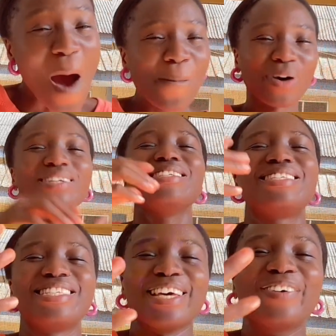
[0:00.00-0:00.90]
But
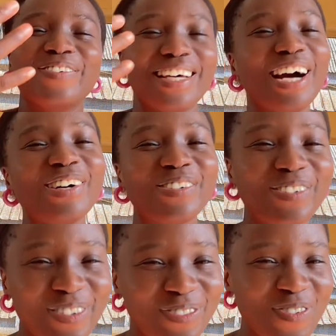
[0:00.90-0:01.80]
this is a good
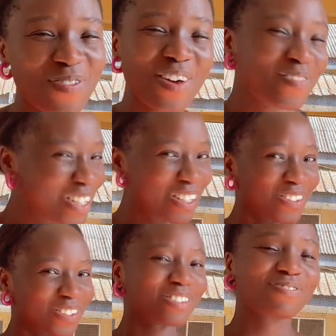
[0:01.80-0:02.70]
angle for my
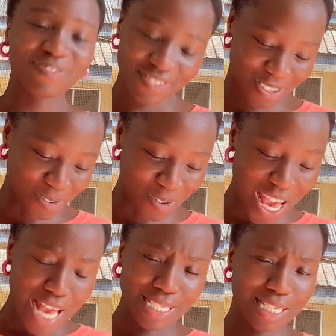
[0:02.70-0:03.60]
video. So,
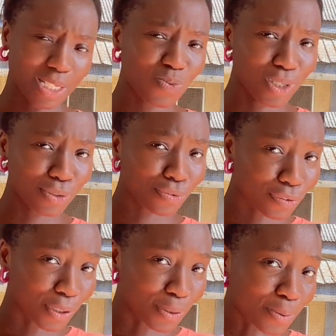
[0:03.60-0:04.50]
since we do
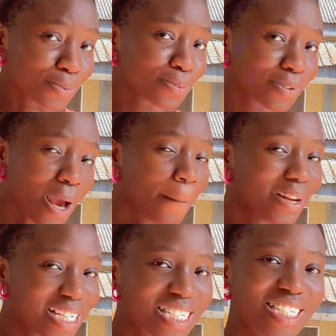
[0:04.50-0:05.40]
for you,
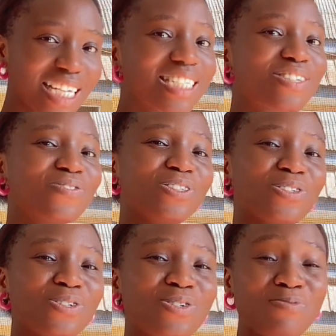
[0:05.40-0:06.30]
please share this
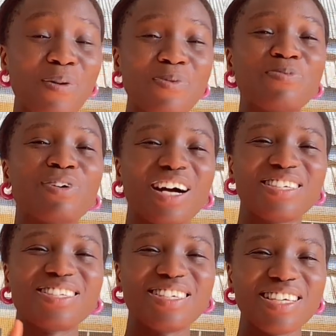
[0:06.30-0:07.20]
video so more people can
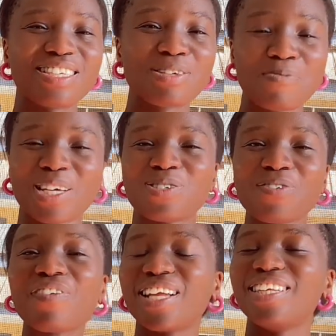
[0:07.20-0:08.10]
see it. So my
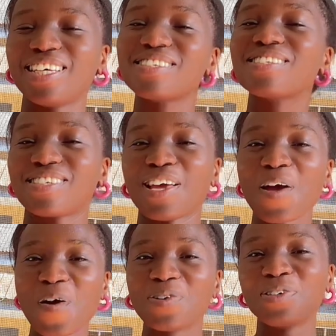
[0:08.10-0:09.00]
sufferness
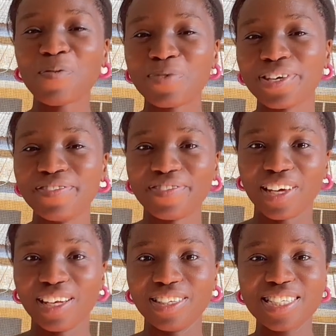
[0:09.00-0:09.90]
will not be in
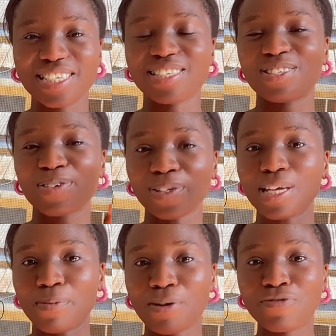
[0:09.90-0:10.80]
vain. This is the third
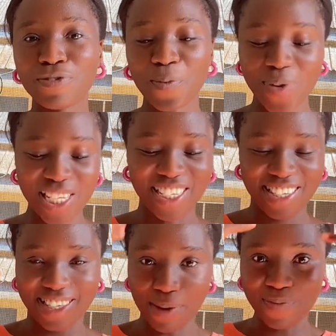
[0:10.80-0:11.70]
time I'm filming the
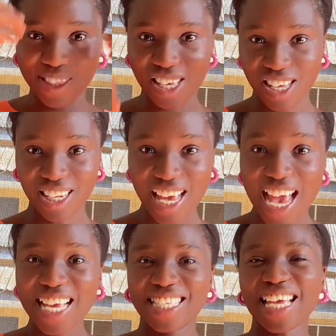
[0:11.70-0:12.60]
same thing,
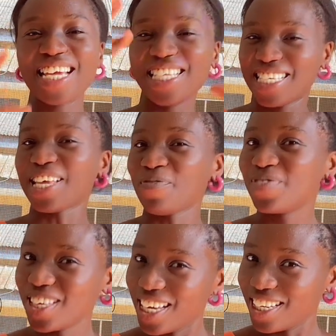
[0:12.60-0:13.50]
saying the same
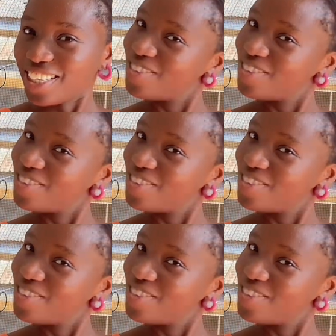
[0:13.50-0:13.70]
thing.